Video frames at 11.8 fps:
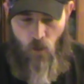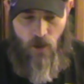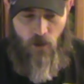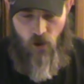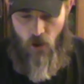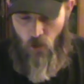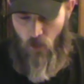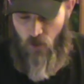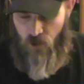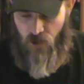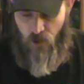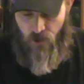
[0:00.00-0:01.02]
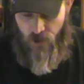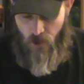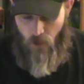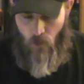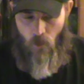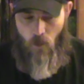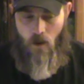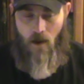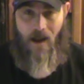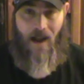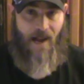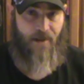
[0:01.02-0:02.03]
you can choose to do
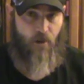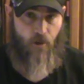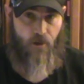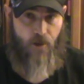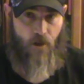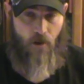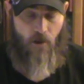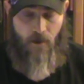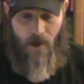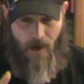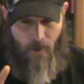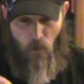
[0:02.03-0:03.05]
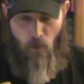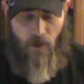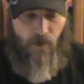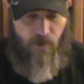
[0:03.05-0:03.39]
on your turn on the one of the